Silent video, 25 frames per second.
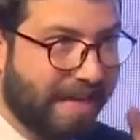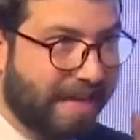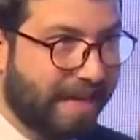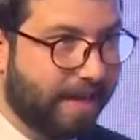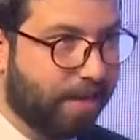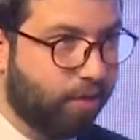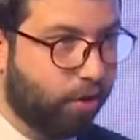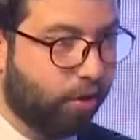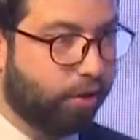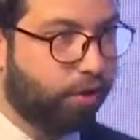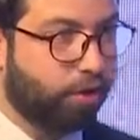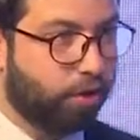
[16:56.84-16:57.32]

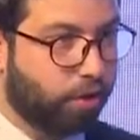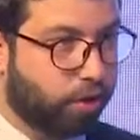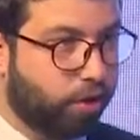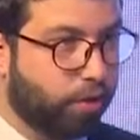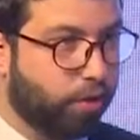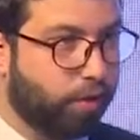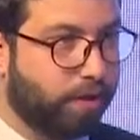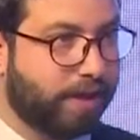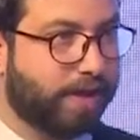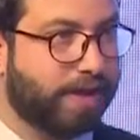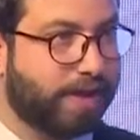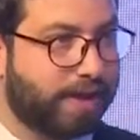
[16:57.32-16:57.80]
In order to
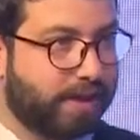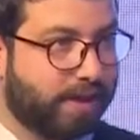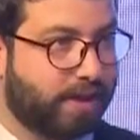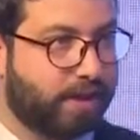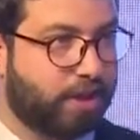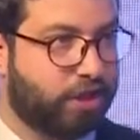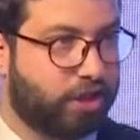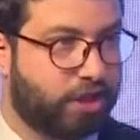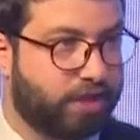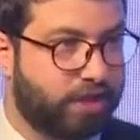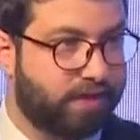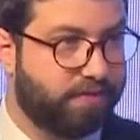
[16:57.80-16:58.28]
really
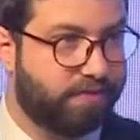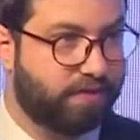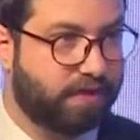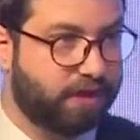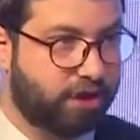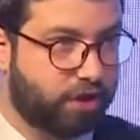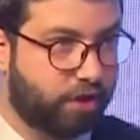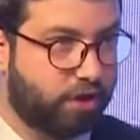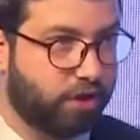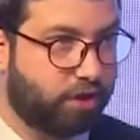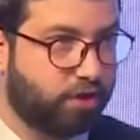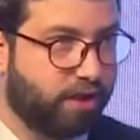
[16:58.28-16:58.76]
achieve
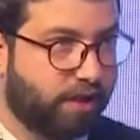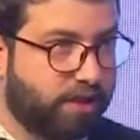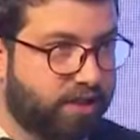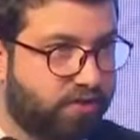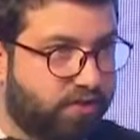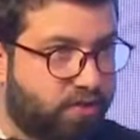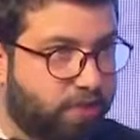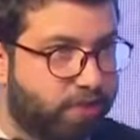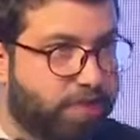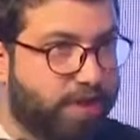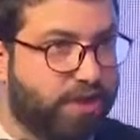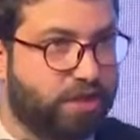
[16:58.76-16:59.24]
digital
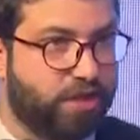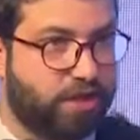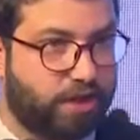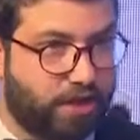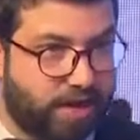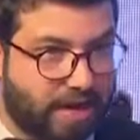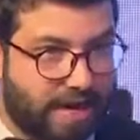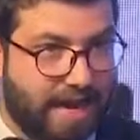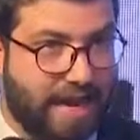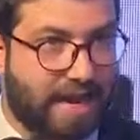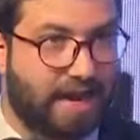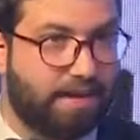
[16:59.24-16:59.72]
transformation
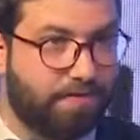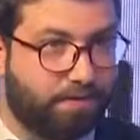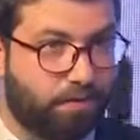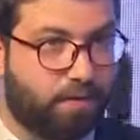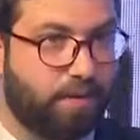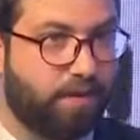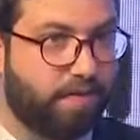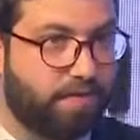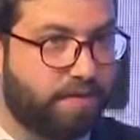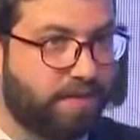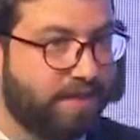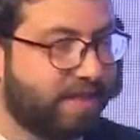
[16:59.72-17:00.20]
and have
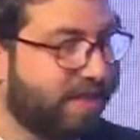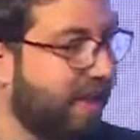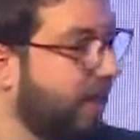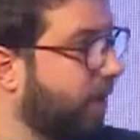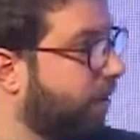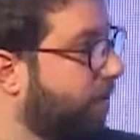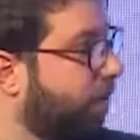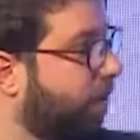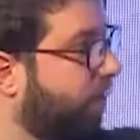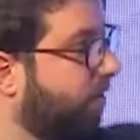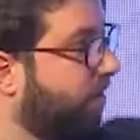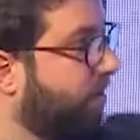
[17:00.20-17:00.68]
one of these
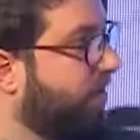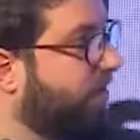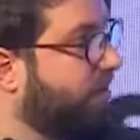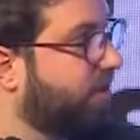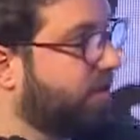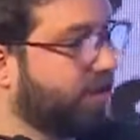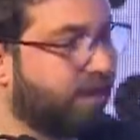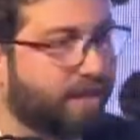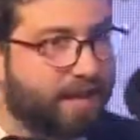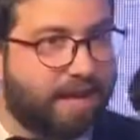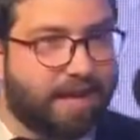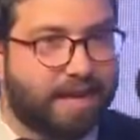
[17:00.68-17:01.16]
outputs,
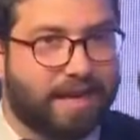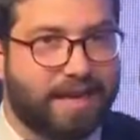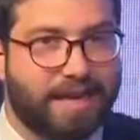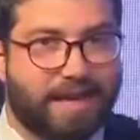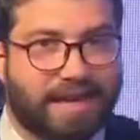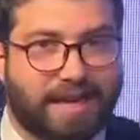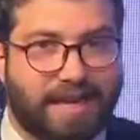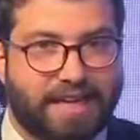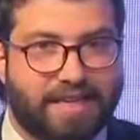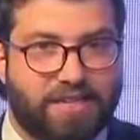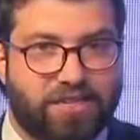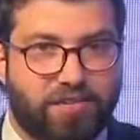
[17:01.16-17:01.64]

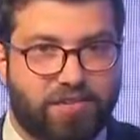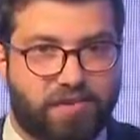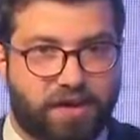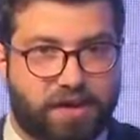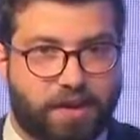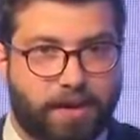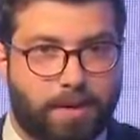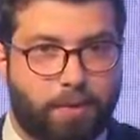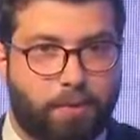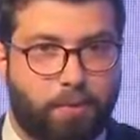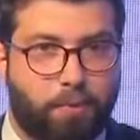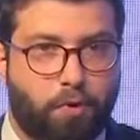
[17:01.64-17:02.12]
it's
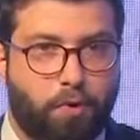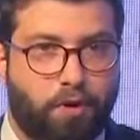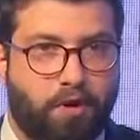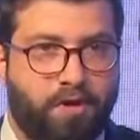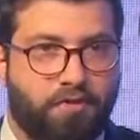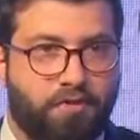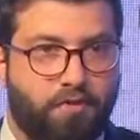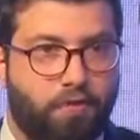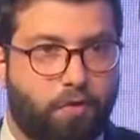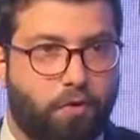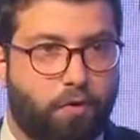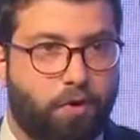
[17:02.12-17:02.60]
very
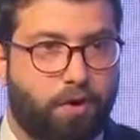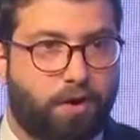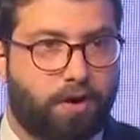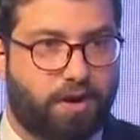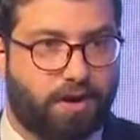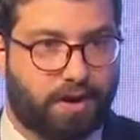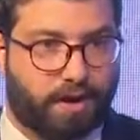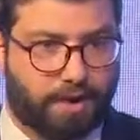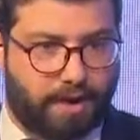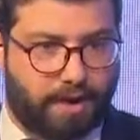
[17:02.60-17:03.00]
important for